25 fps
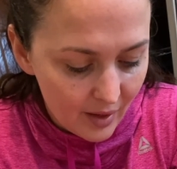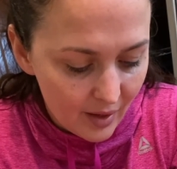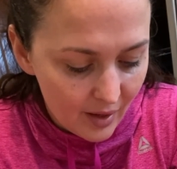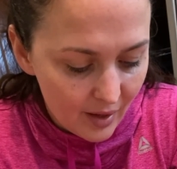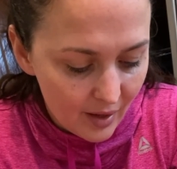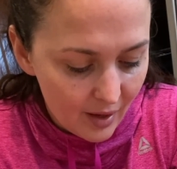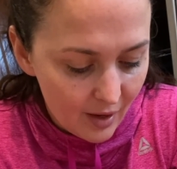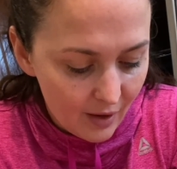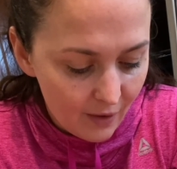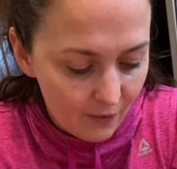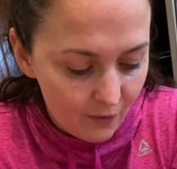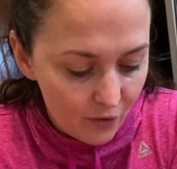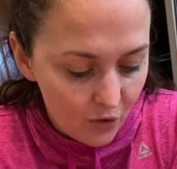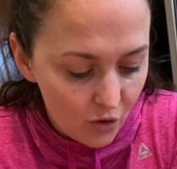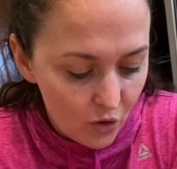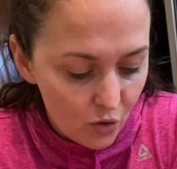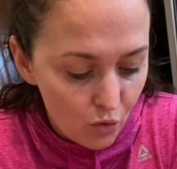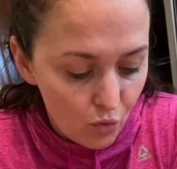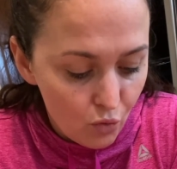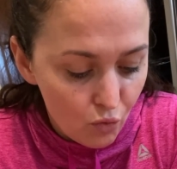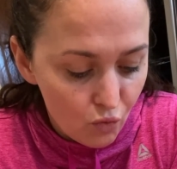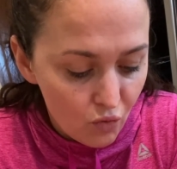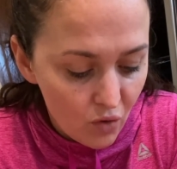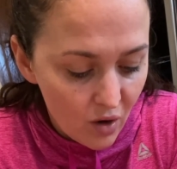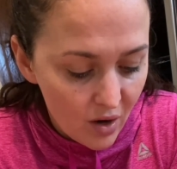If
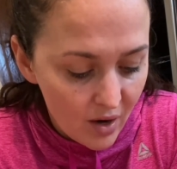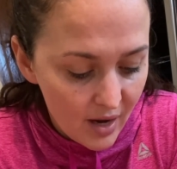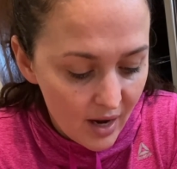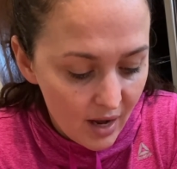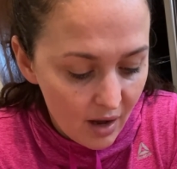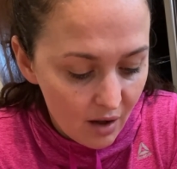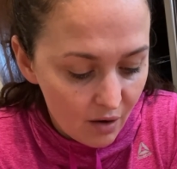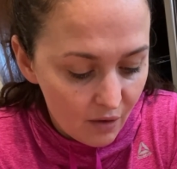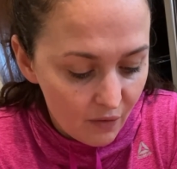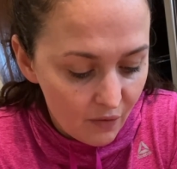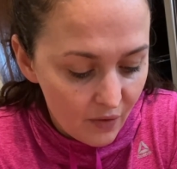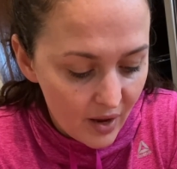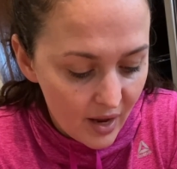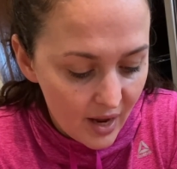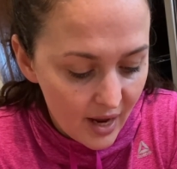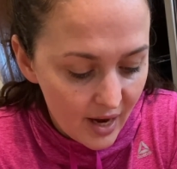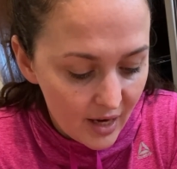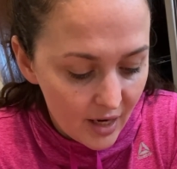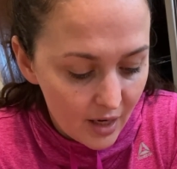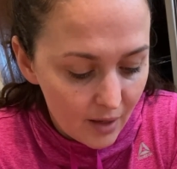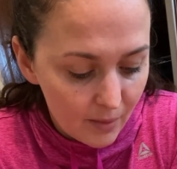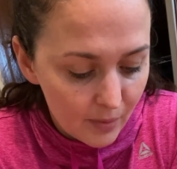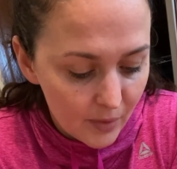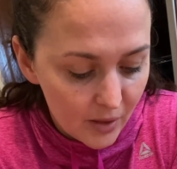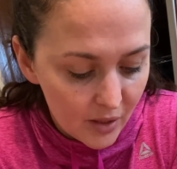you run out of
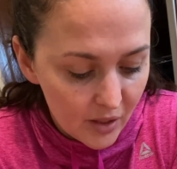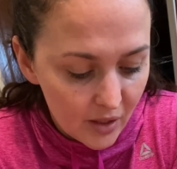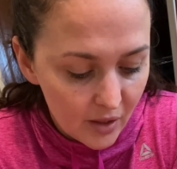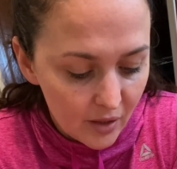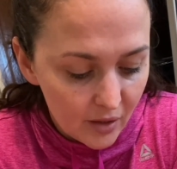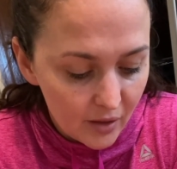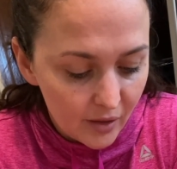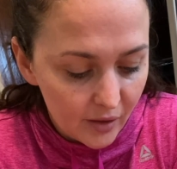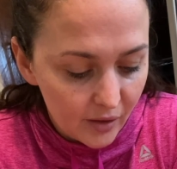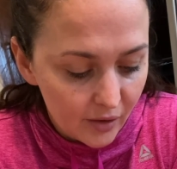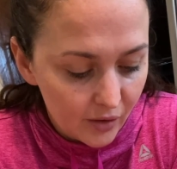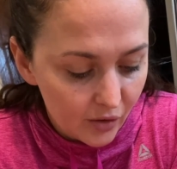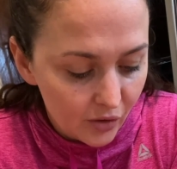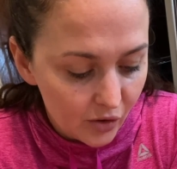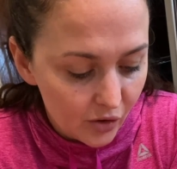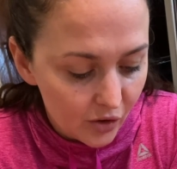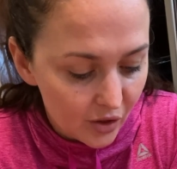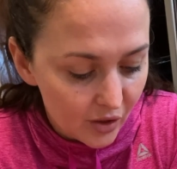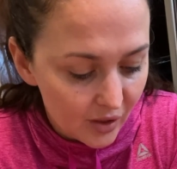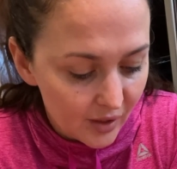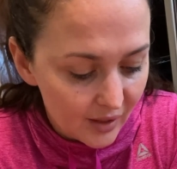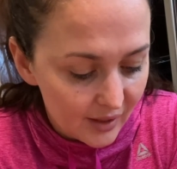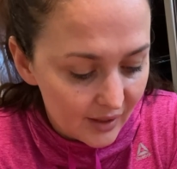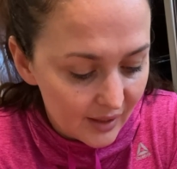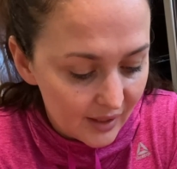any materials
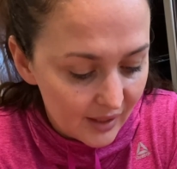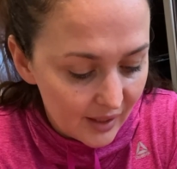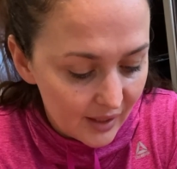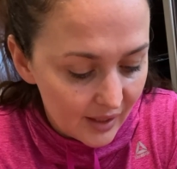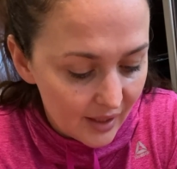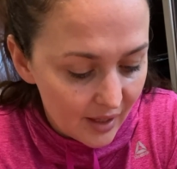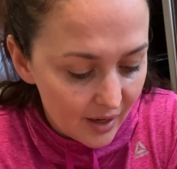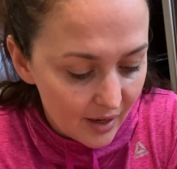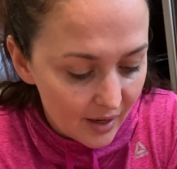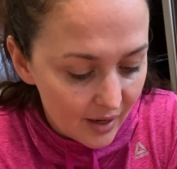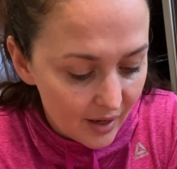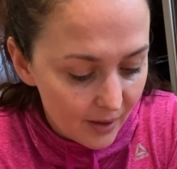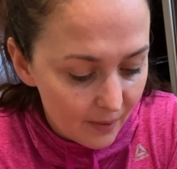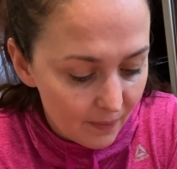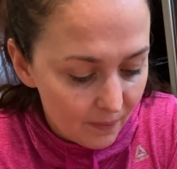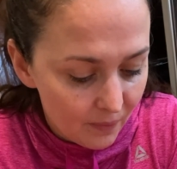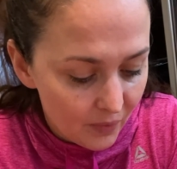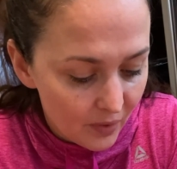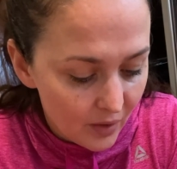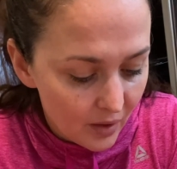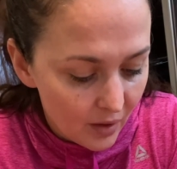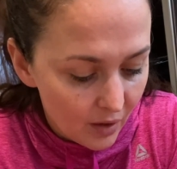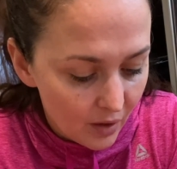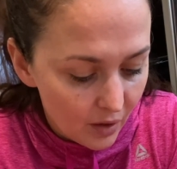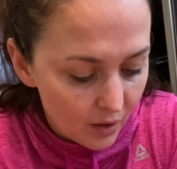during this time,
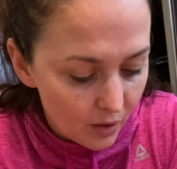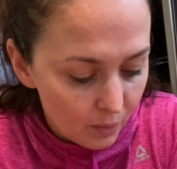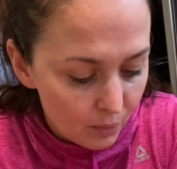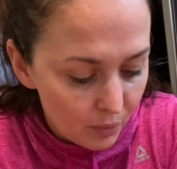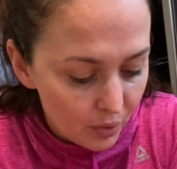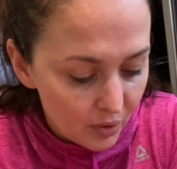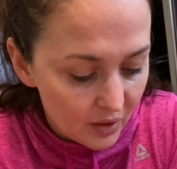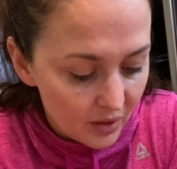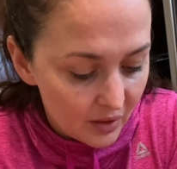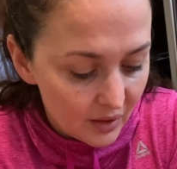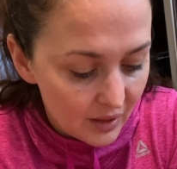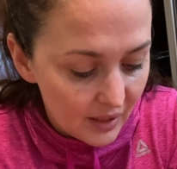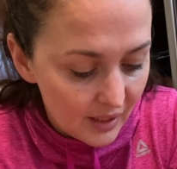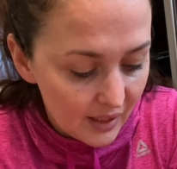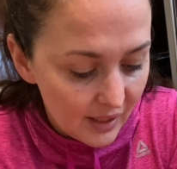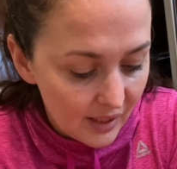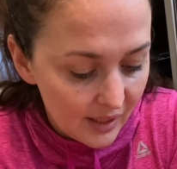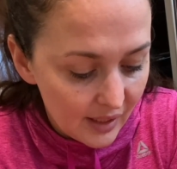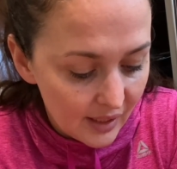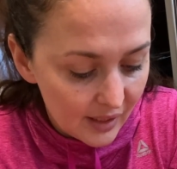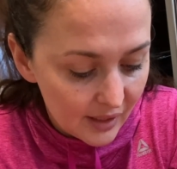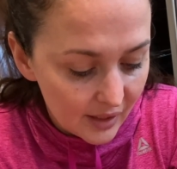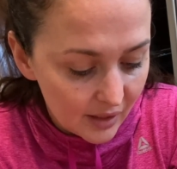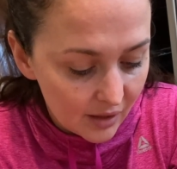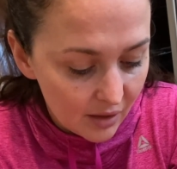
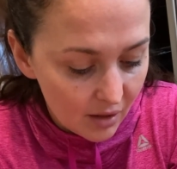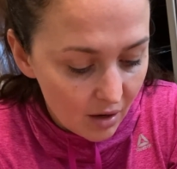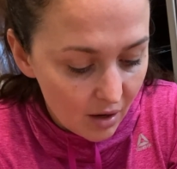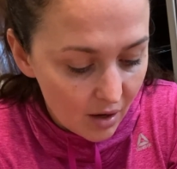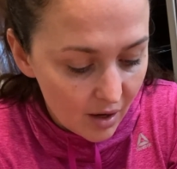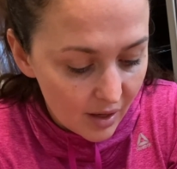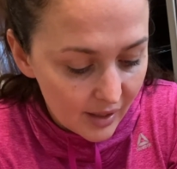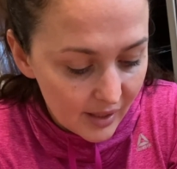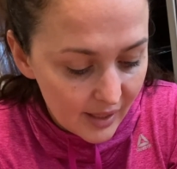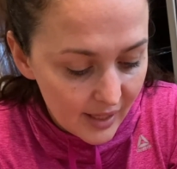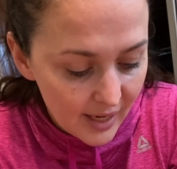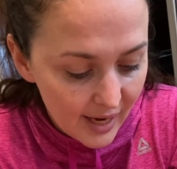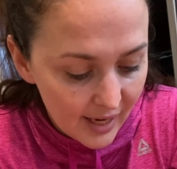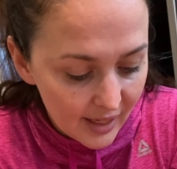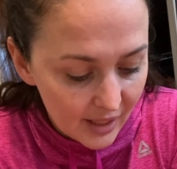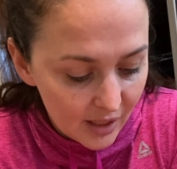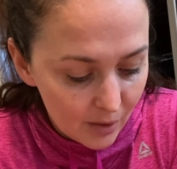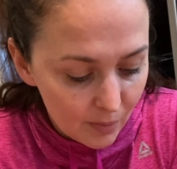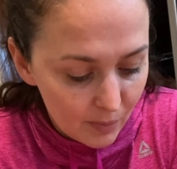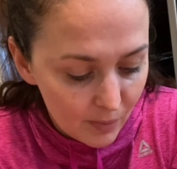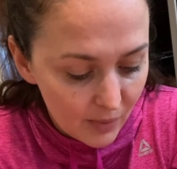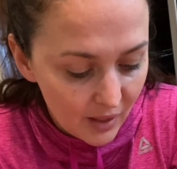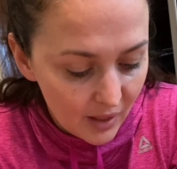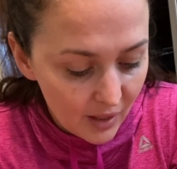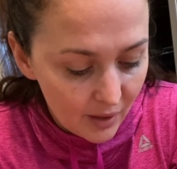please contact
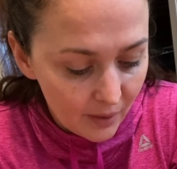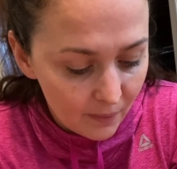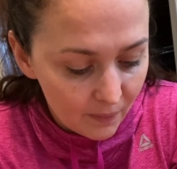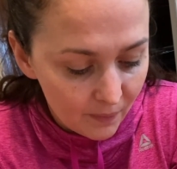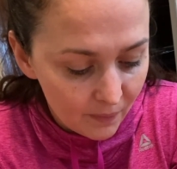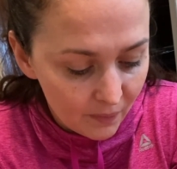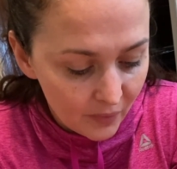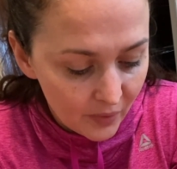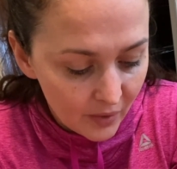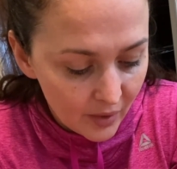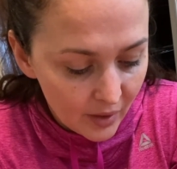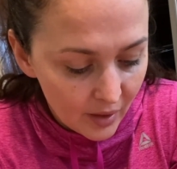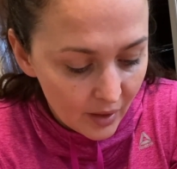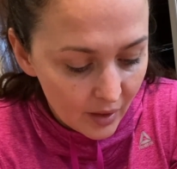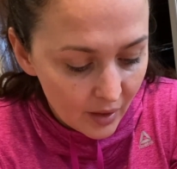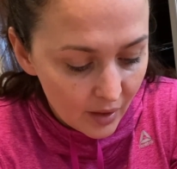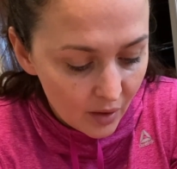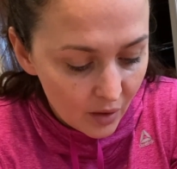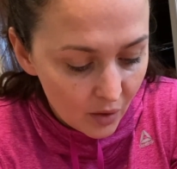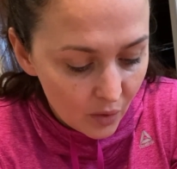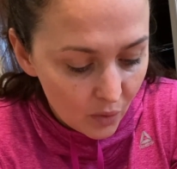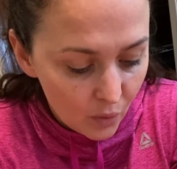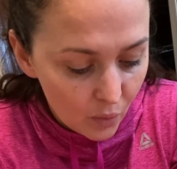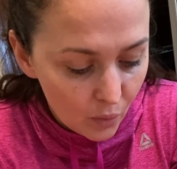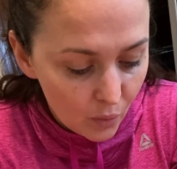me.
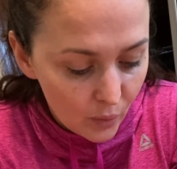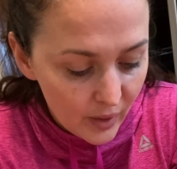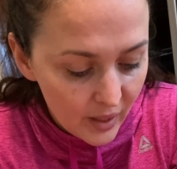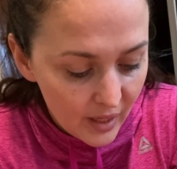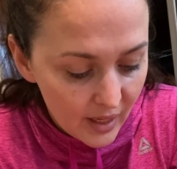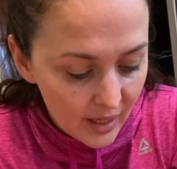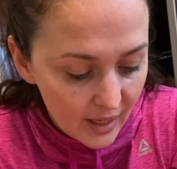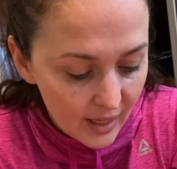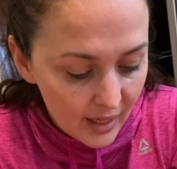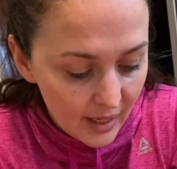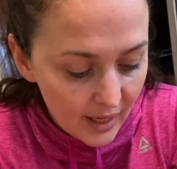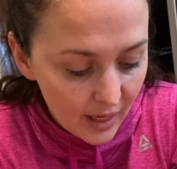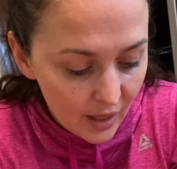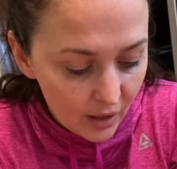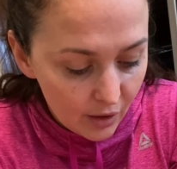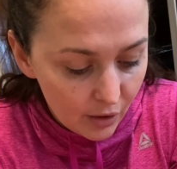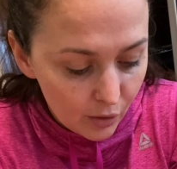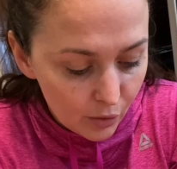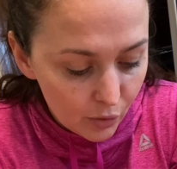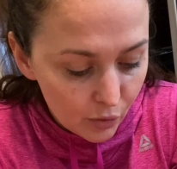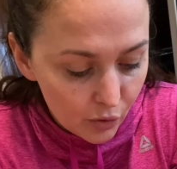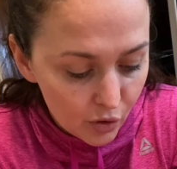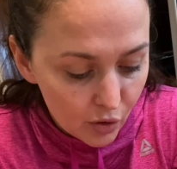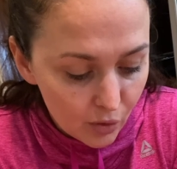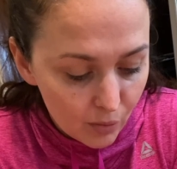We can get you
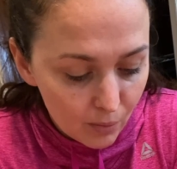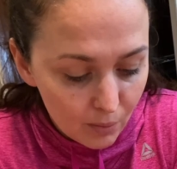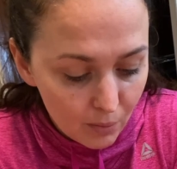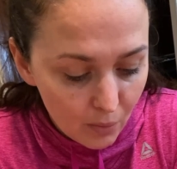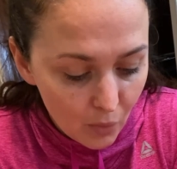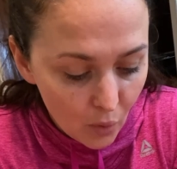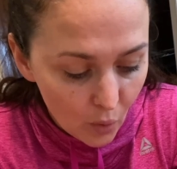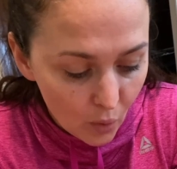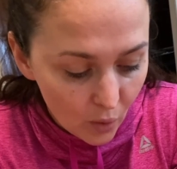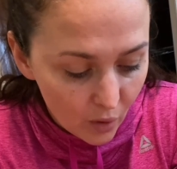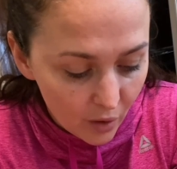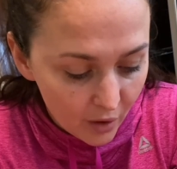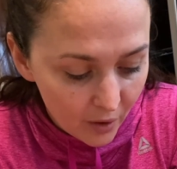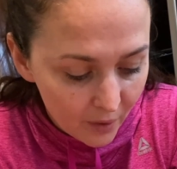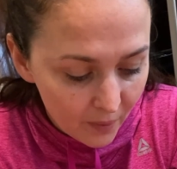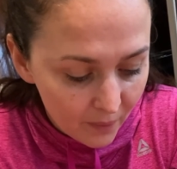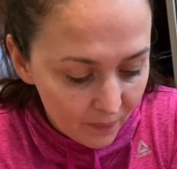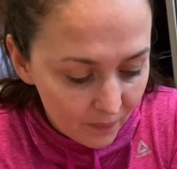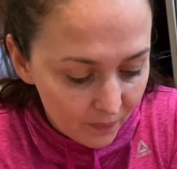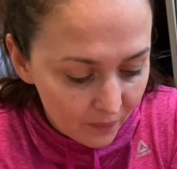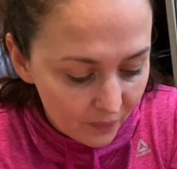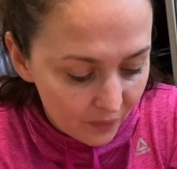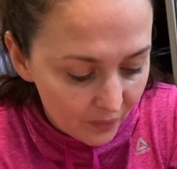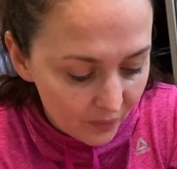some more.